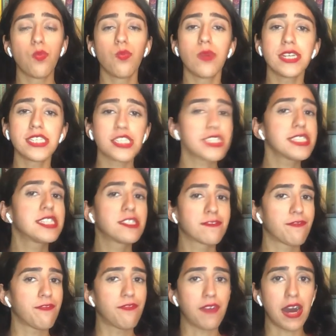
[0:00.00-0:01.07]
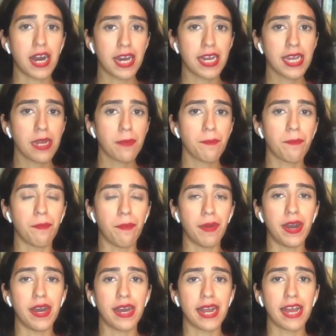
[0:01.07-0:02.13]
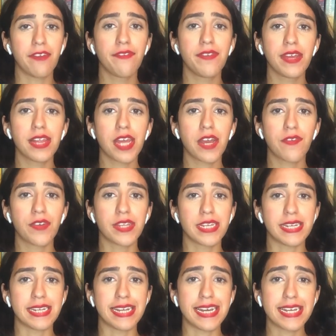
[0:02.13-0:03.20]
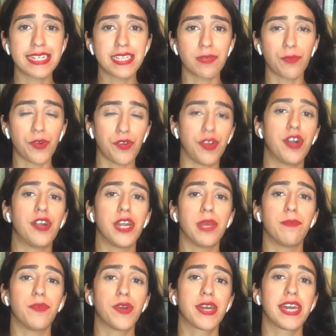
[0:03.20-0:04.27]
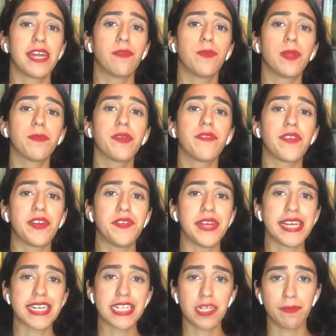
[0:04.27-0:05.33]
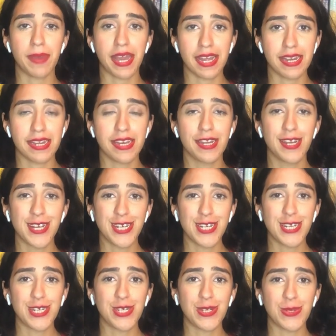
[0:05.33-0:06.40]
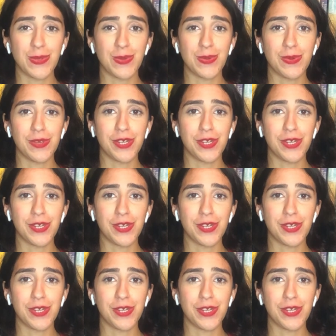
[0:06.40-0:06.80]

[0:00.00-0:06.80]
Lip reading: which is fine, but I feel like for the next Moriarty book, it will be very expected to,